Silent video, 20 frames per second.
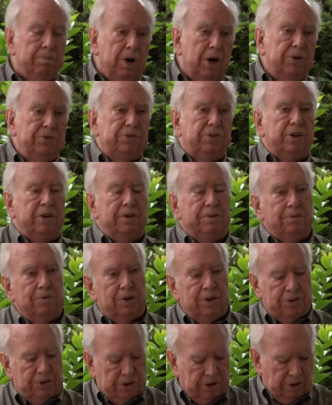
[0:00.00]
Most of them
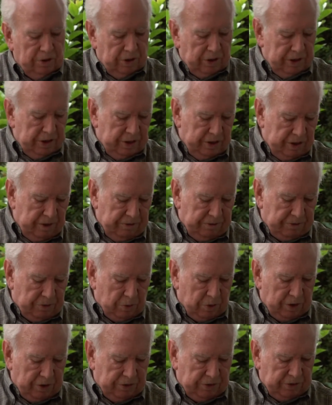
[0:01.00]
were totally
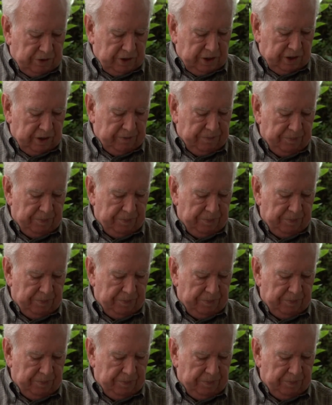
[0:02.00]
deforested.